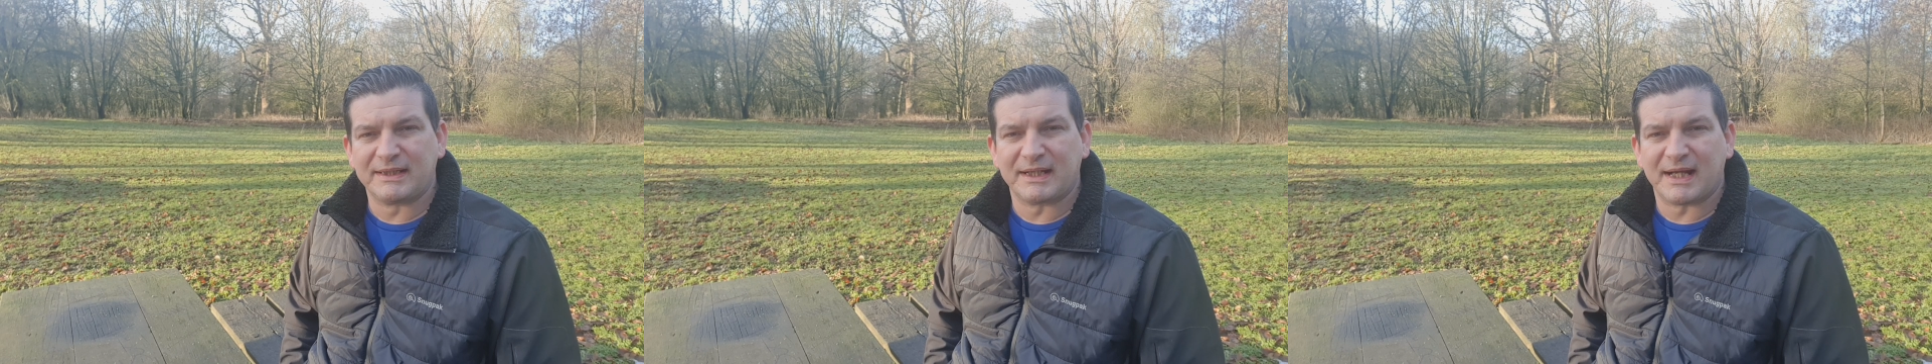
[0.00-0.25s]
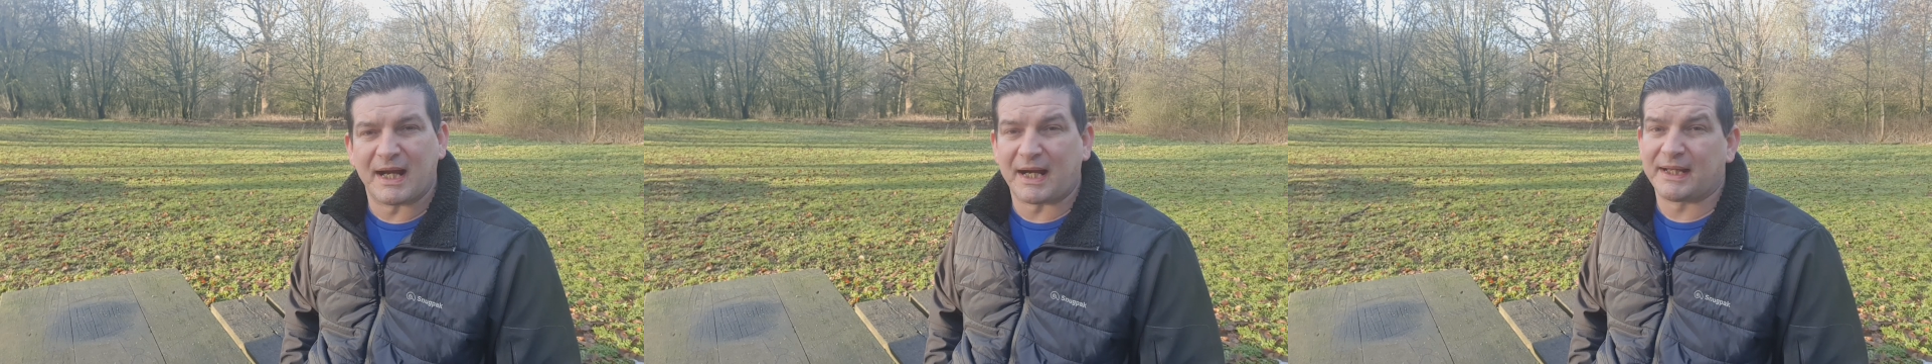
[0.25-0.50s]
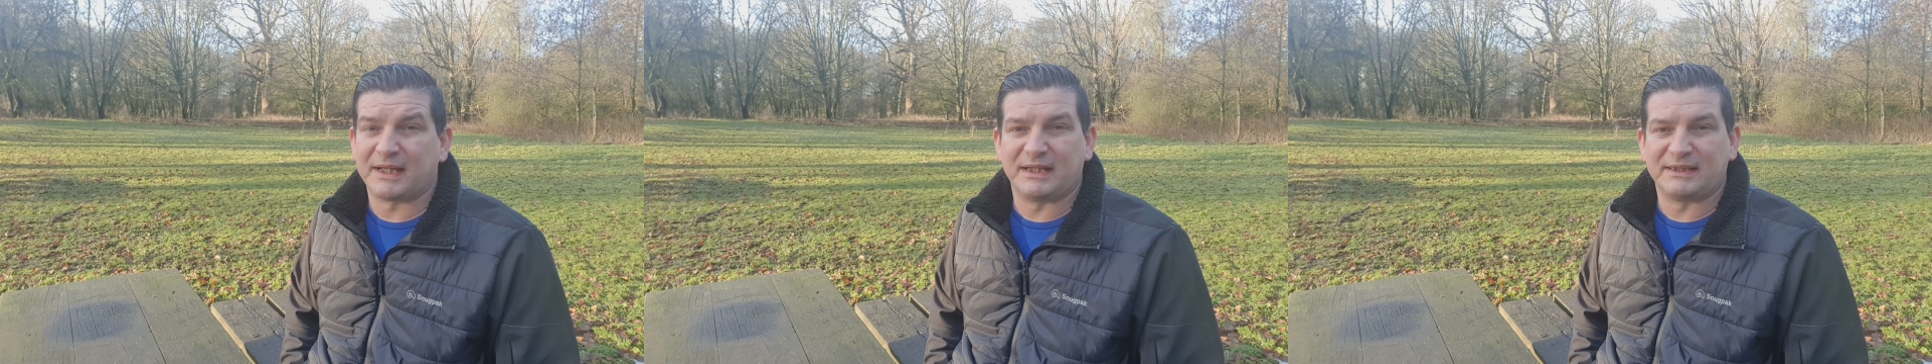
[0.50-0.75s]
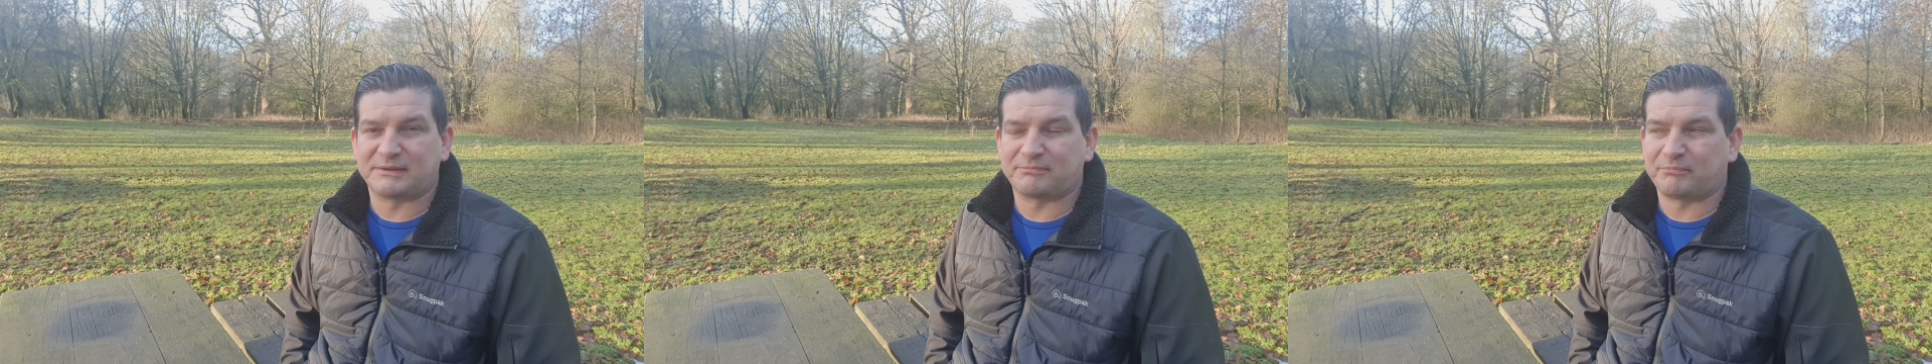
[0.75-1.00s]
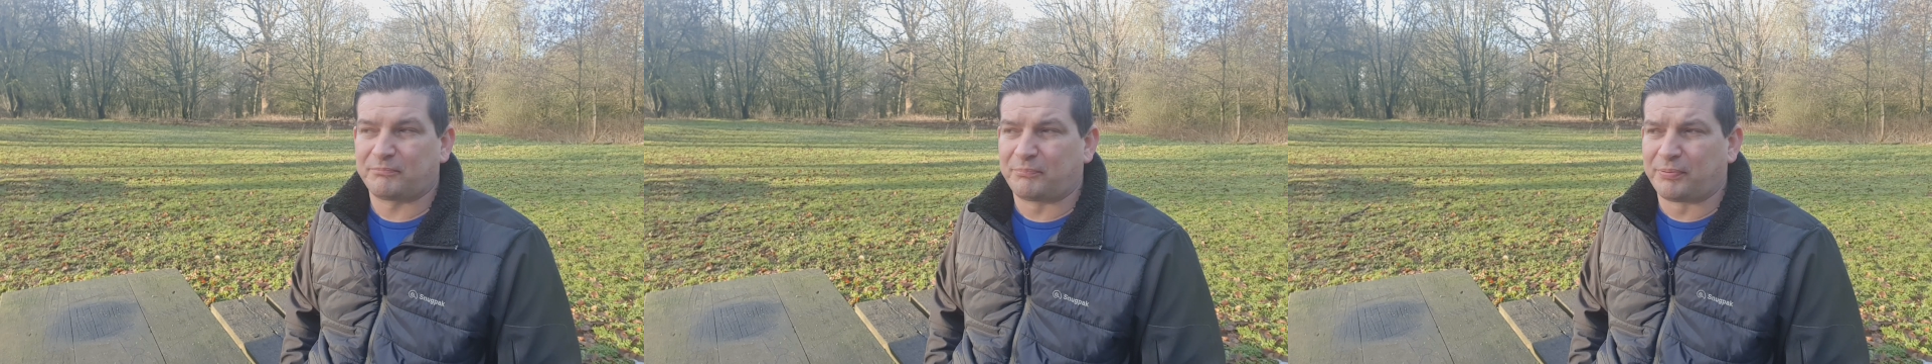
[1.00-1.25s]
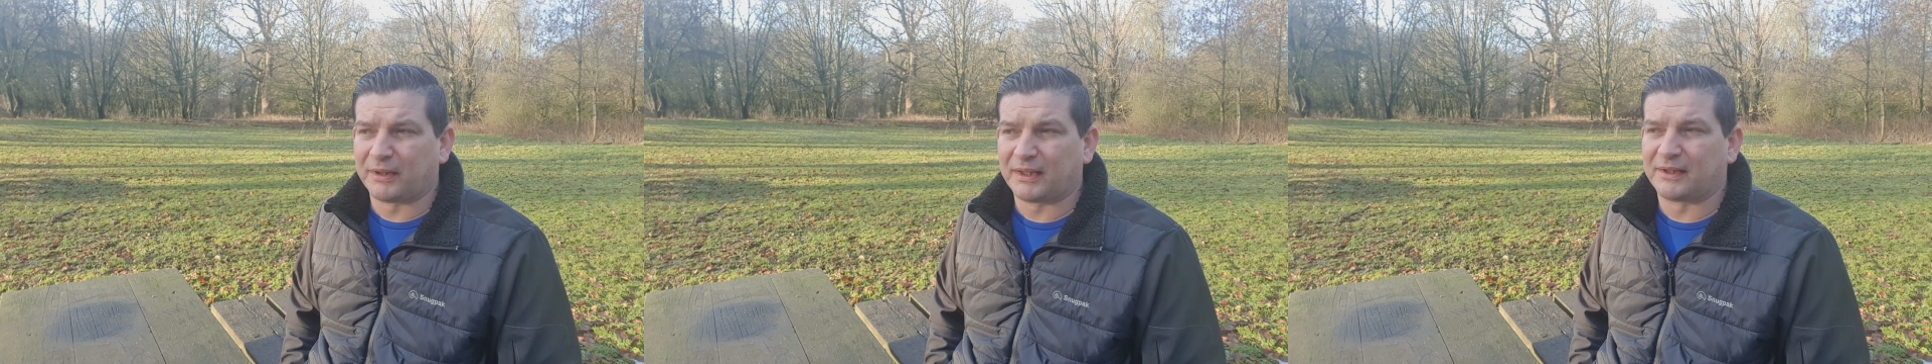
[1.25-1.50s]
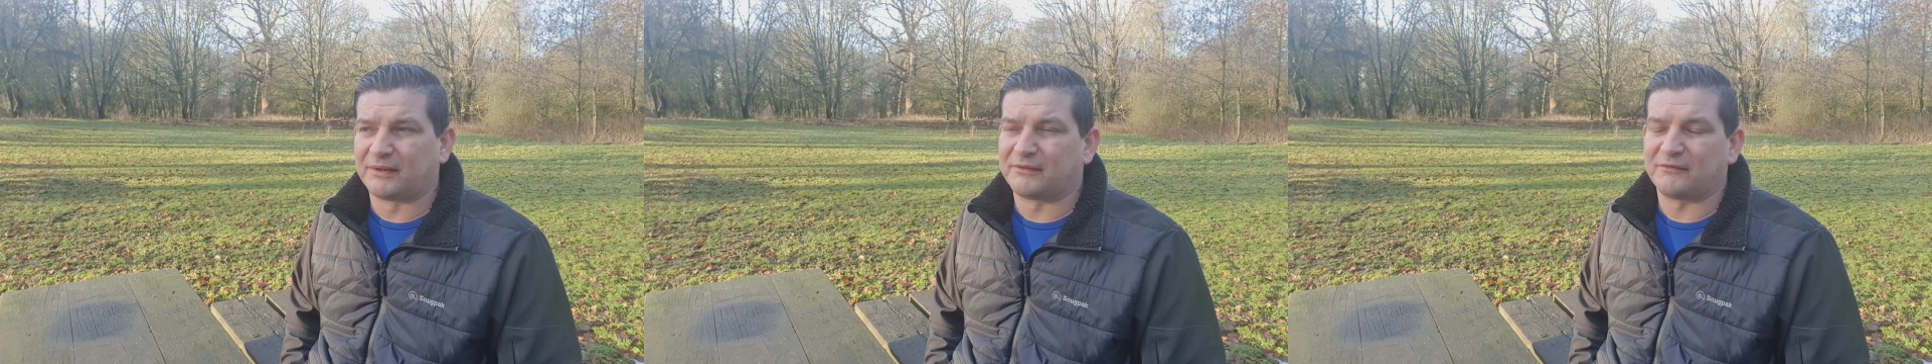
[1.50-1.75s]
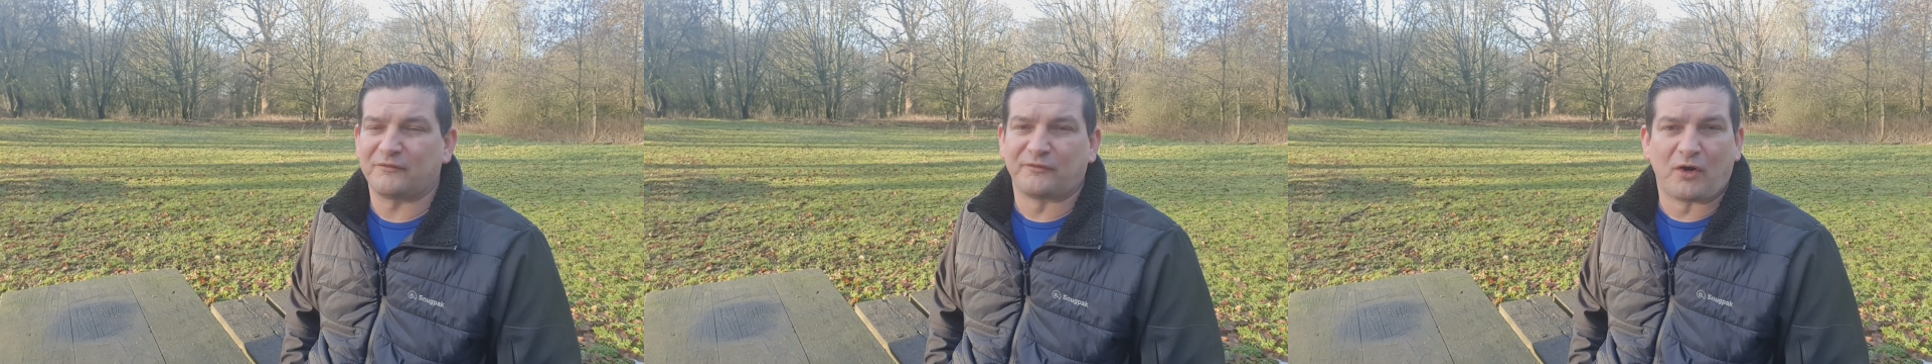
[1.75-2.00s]
and it's brilliant
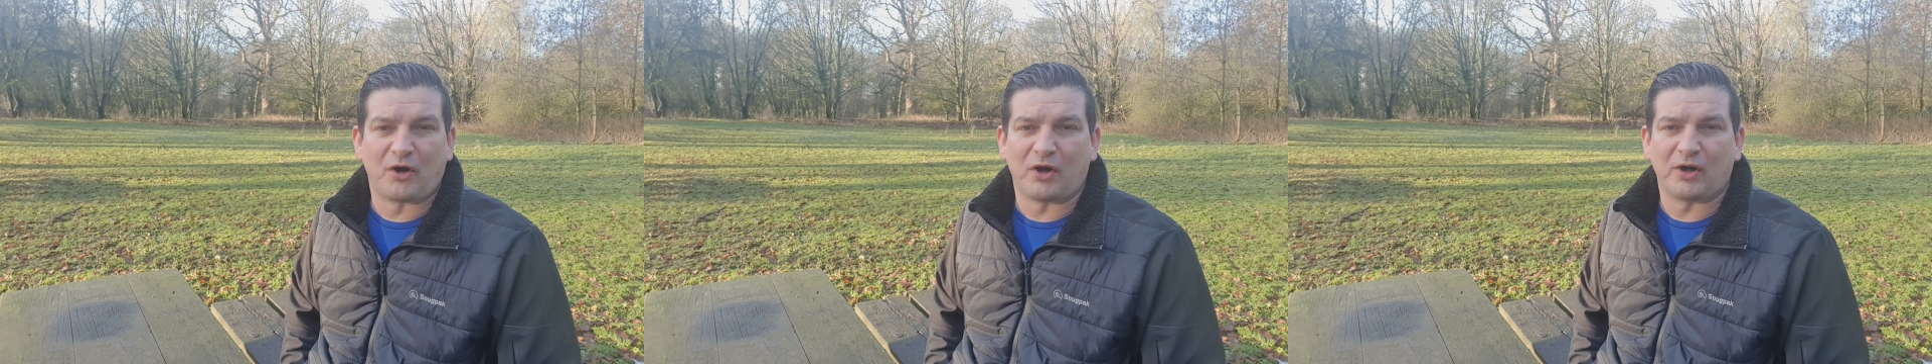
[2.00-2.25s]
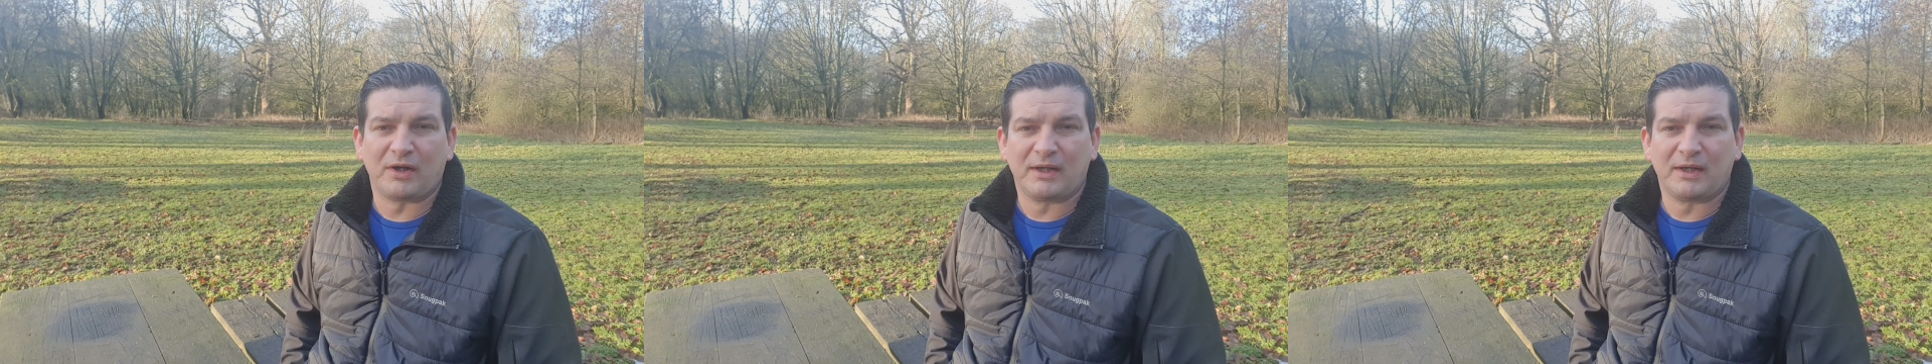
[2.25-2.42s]
for